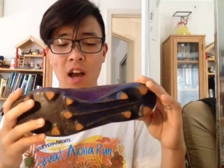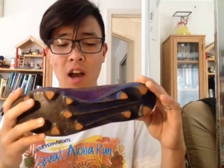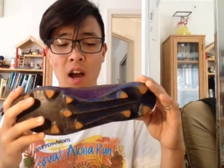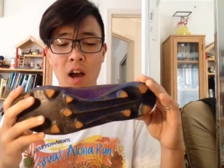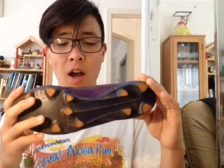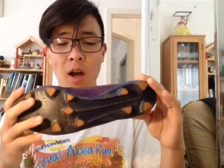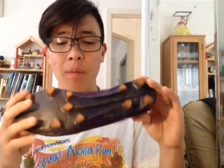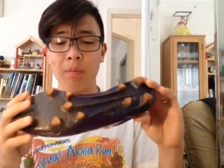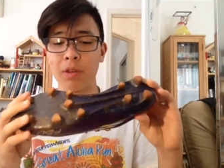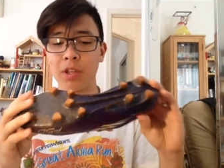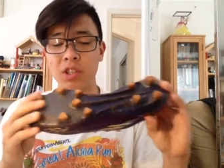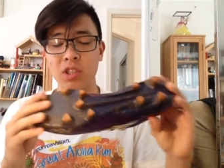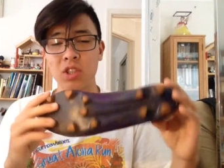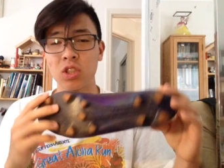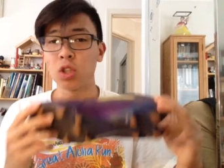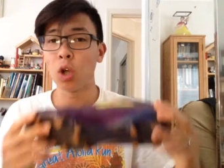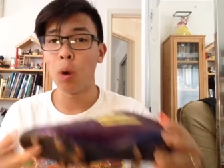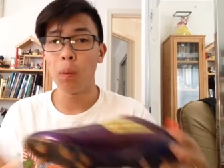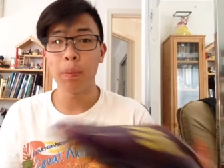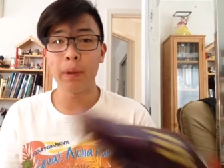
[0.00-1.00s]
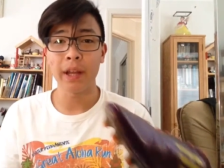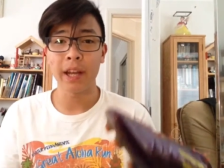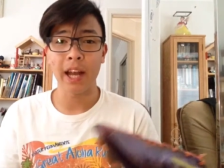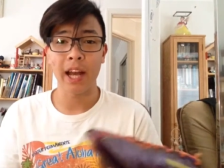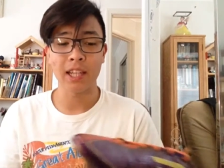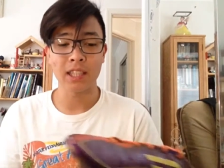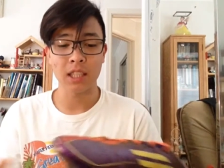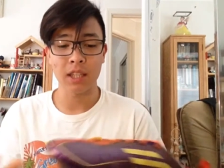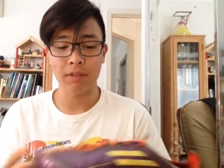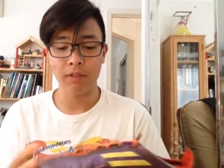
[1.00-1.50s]
Um, the sole plate
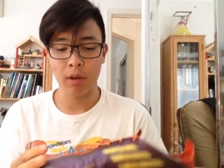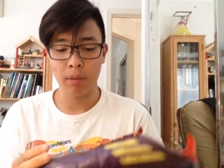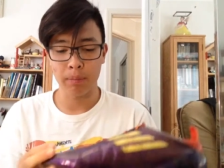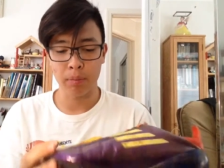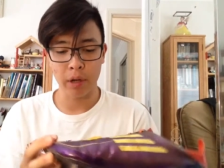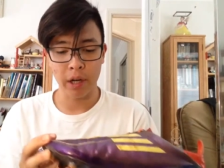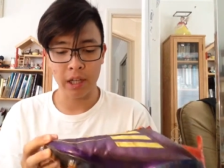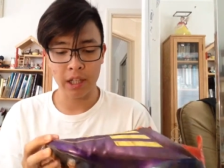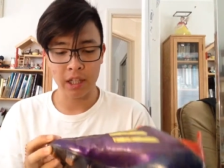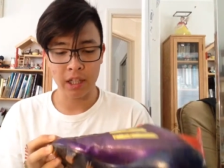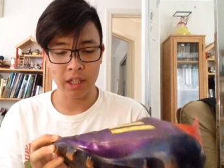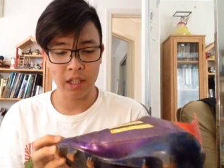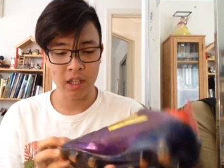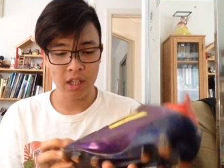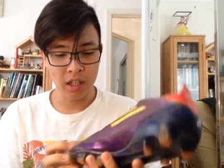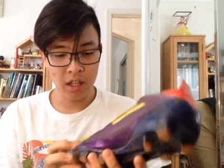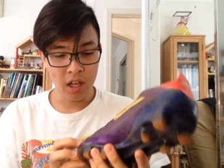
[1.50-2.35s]
hasn't even broken.